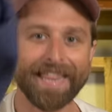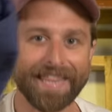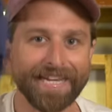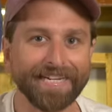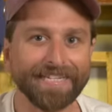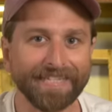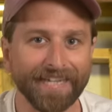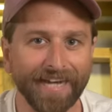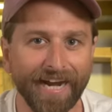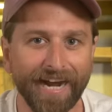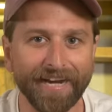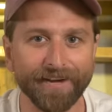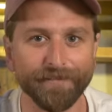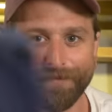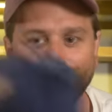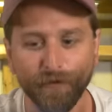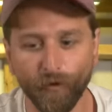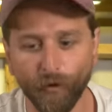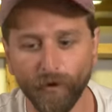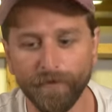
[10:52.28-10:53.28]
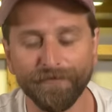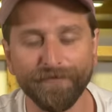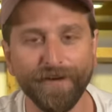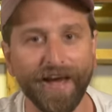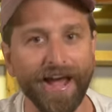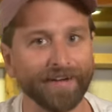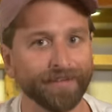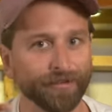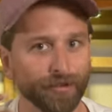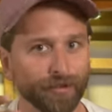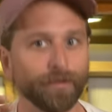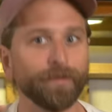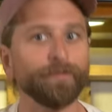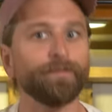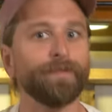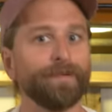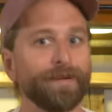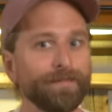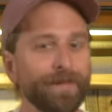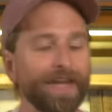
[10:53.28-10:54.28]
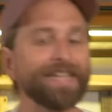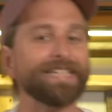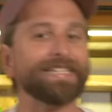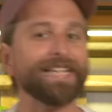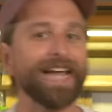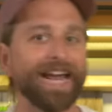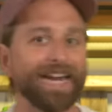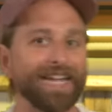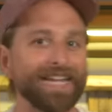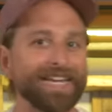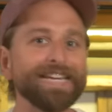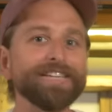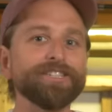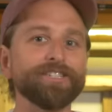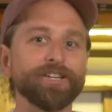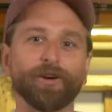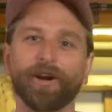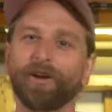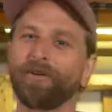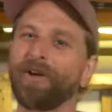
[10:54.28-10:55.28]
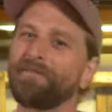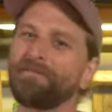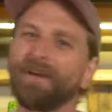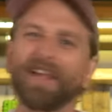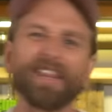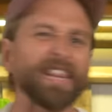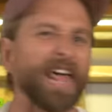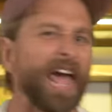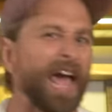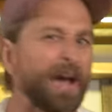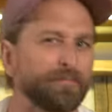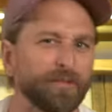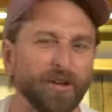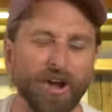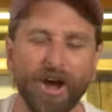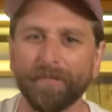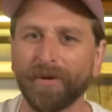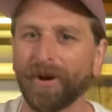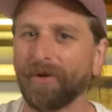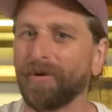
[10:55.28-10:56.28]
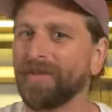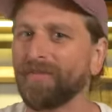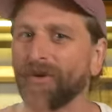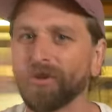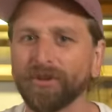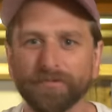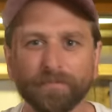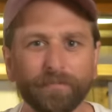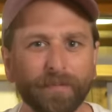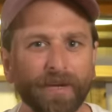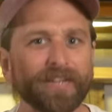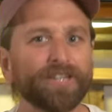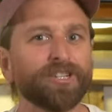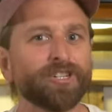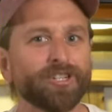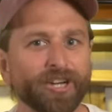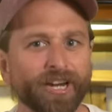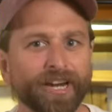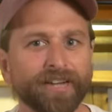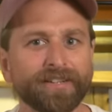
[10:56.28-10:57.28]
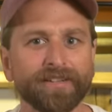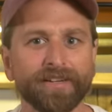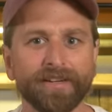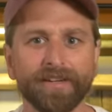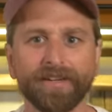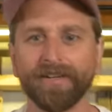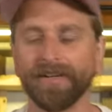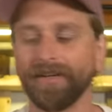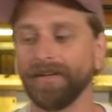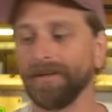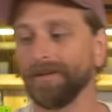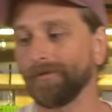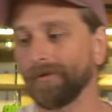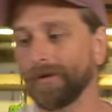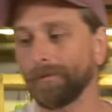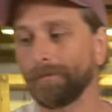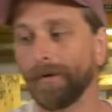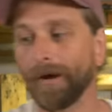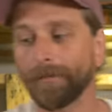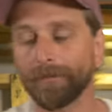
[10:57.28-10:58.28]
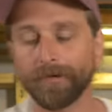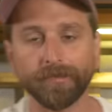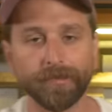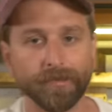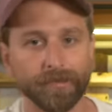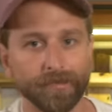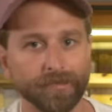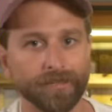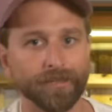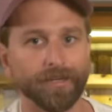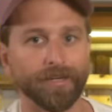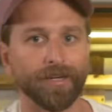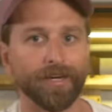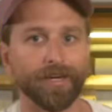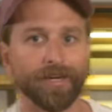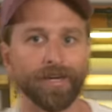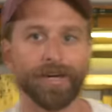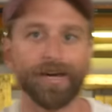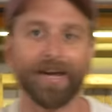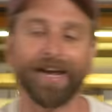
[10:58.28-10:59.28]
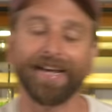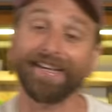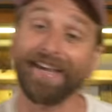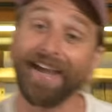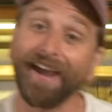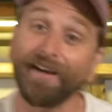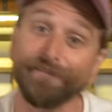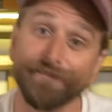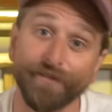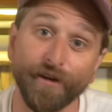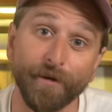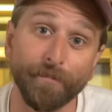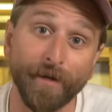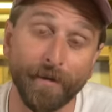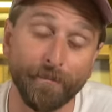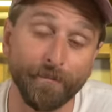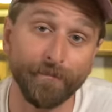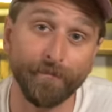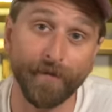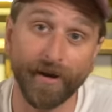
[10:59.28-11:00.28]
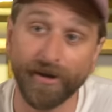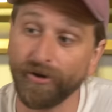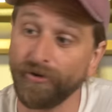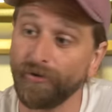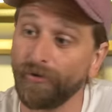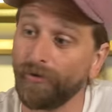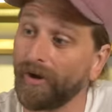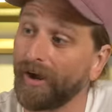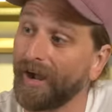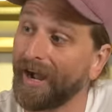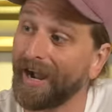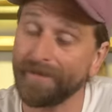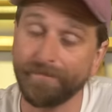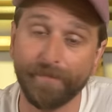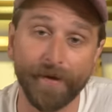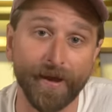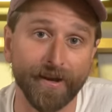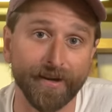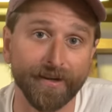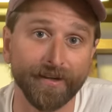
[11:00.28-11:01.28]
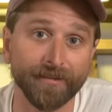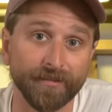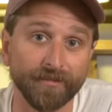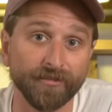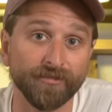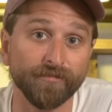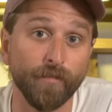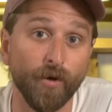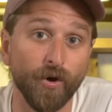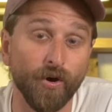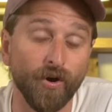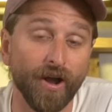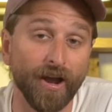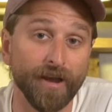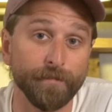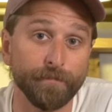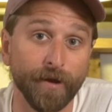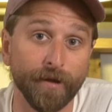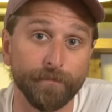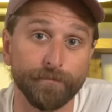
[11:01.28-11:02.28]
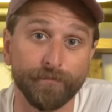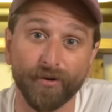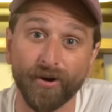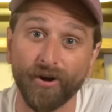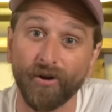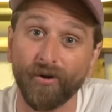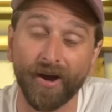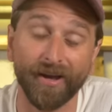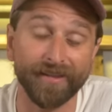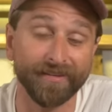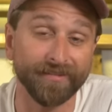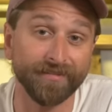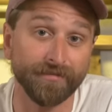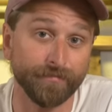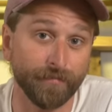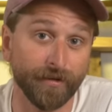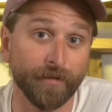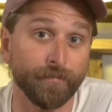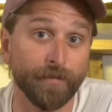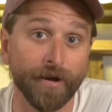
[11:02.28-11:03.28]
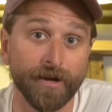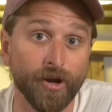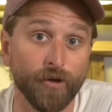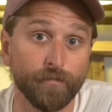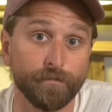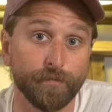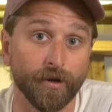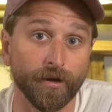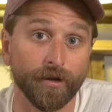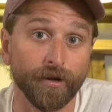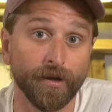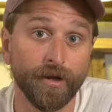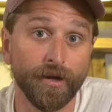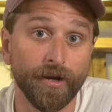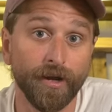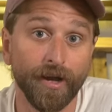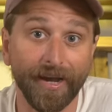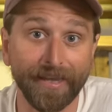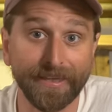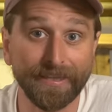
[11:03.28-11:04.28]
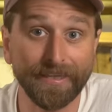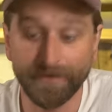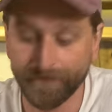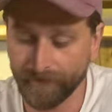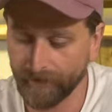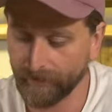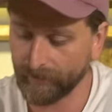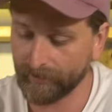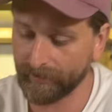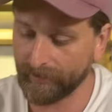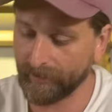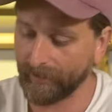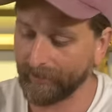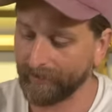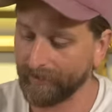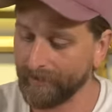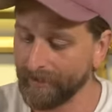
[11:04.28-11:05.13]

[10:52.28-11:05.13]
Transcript: This kind of form factor makes that easier. I don't have my laptop, I don't have all this big shit. One of the bummers is, I can't fit my new iPad. I got the small iPad Pro. This has become my notebook. I live in this thing.